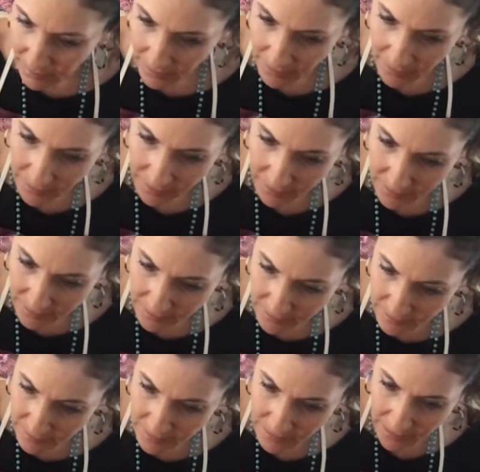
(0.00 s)

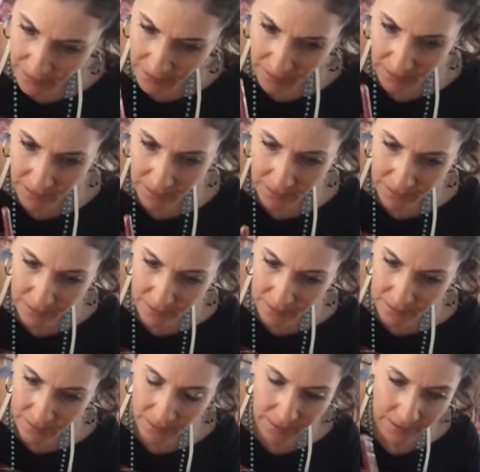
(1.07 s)
And yeah,
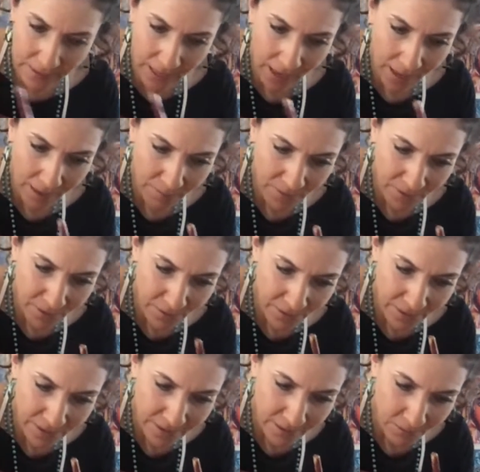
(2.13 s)
I'm
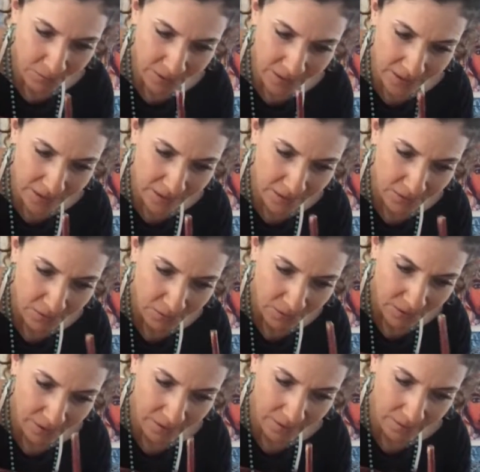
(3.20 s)
curious to what's new
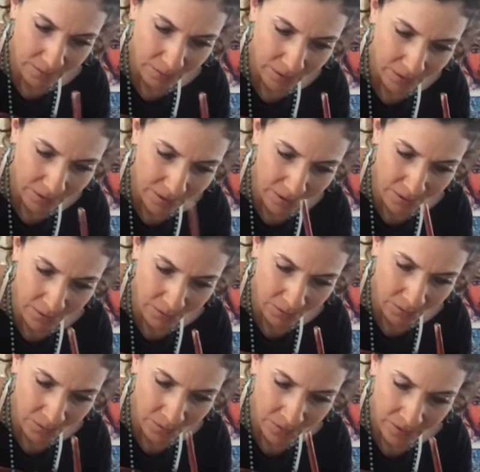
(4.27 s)
with
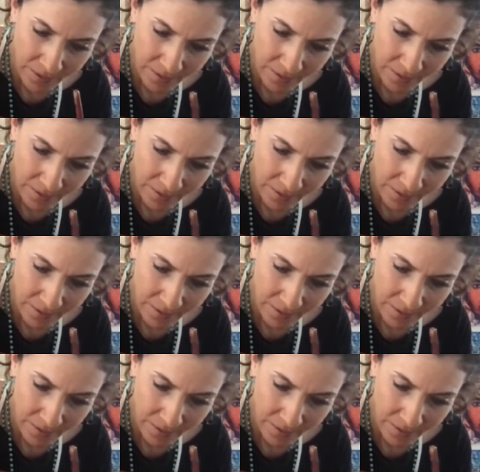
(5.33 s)
you,